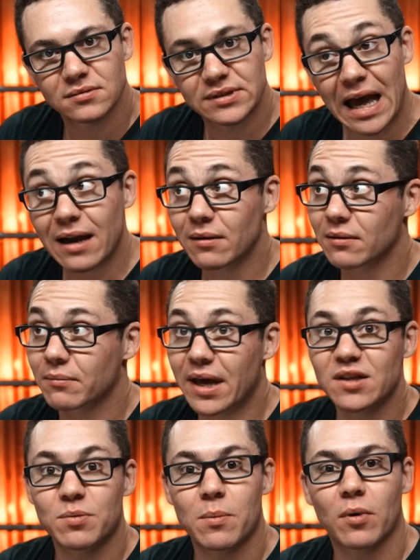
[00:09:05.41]
That
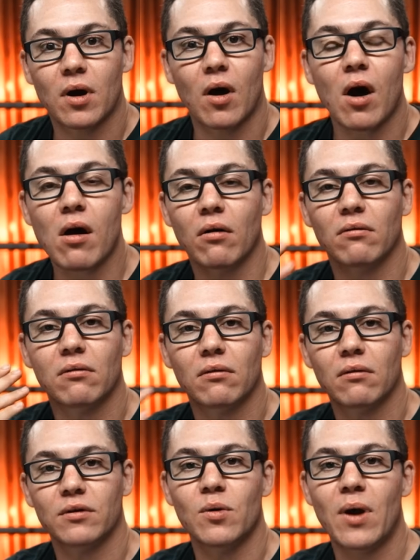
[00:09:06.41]
makes people go, oh,
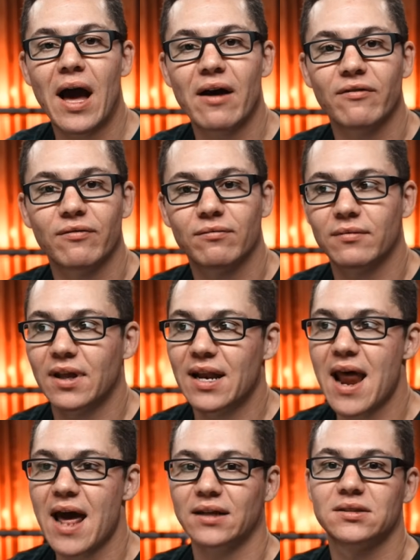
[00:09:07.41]
you have the
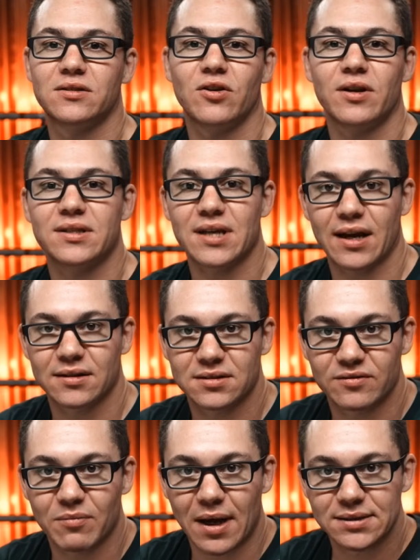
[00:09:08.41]
next 30 seconds
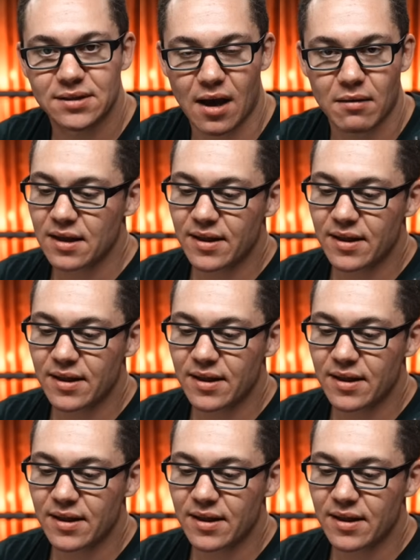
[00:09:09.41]
of my time.